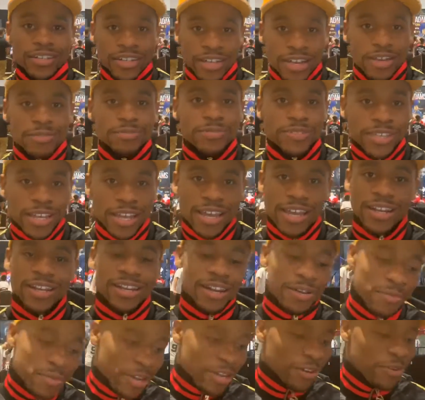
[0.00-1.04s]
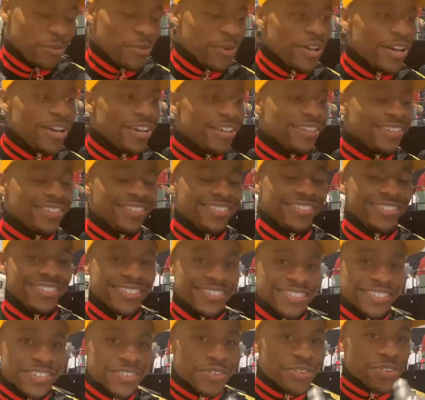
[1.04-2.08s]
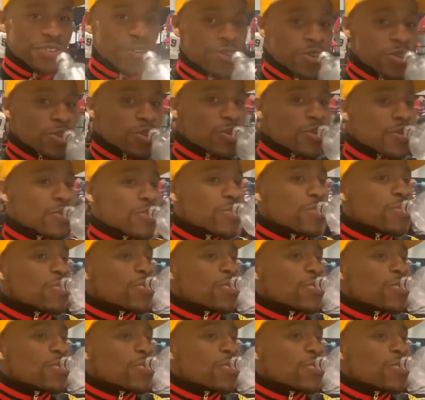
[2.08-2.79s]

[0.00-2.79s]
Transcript: You know what I'm saying? And I'm here to win. All right.